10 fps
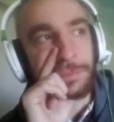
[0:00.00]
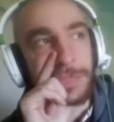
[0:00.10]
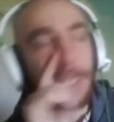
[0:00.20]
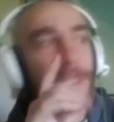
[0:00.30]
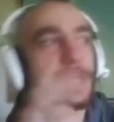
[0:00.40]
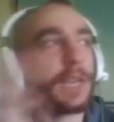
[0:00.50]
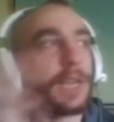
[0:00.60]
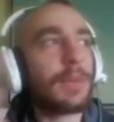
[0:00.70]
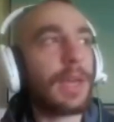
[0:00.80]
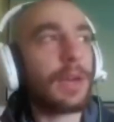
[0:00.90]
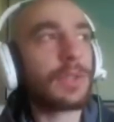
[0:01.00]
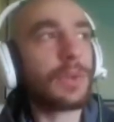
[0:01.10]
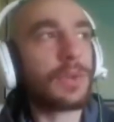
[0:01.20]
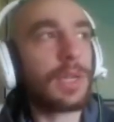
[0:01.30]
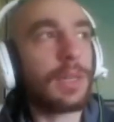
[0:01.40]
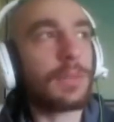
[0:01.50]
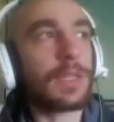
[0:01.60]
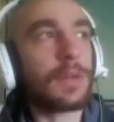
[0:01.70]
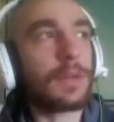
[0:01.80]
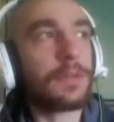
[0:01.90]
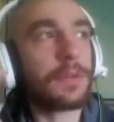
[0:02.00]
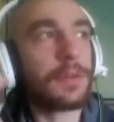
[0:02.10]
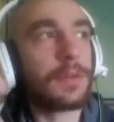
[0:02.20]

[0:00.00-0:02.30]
Escape the house or kill himself?